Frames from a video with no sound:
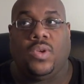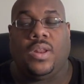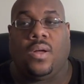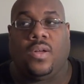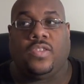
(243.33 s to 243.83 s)

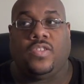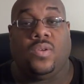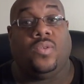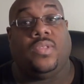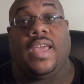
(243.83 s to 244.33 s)
can
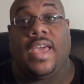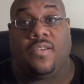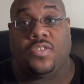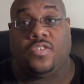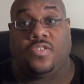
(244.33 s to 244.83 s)
also, they
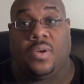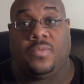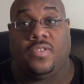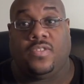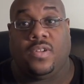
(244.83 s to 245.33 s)
have a
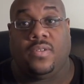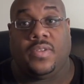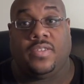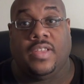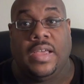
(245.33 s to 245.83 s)
subscription
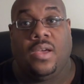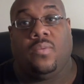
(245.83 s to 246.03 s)
service,